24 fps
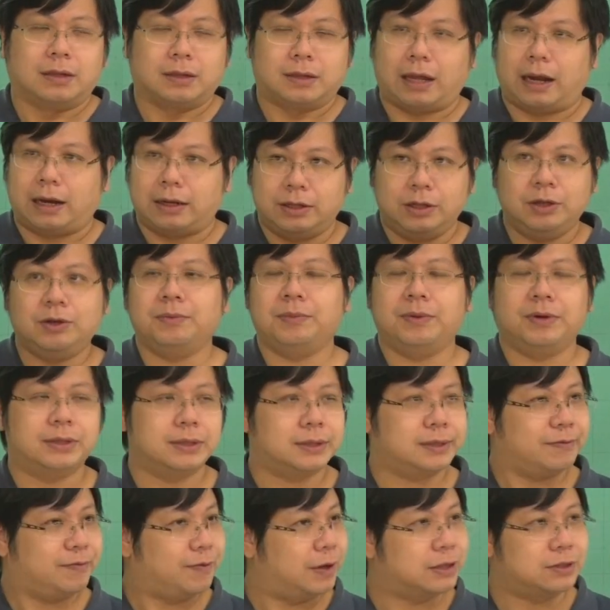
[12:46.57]
There are
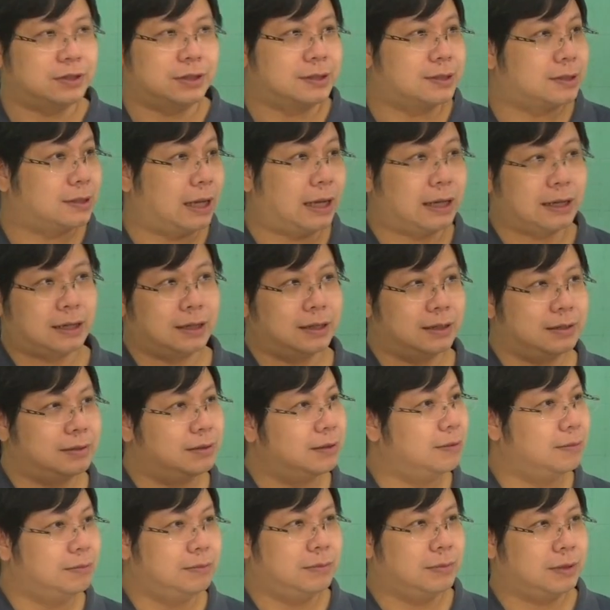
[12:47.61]
numerous functions. There are
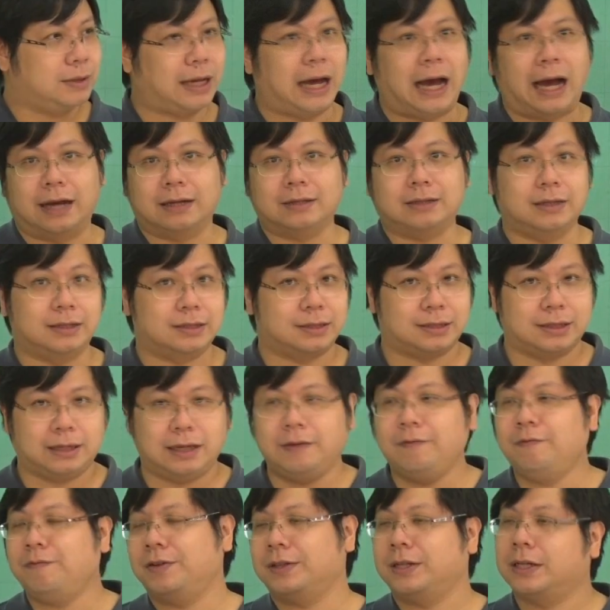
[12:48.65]
countless,
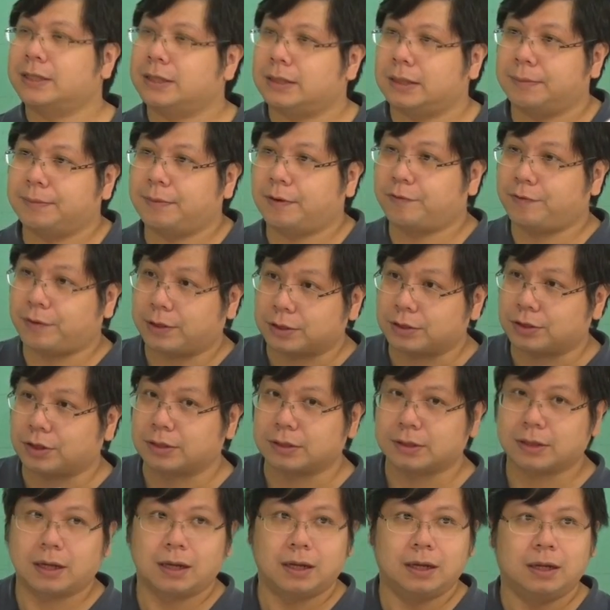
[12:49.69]
infinite number of
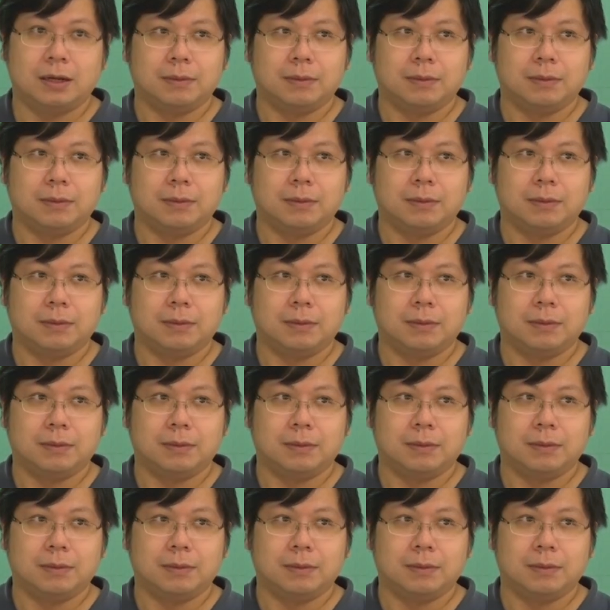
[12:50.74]
functions.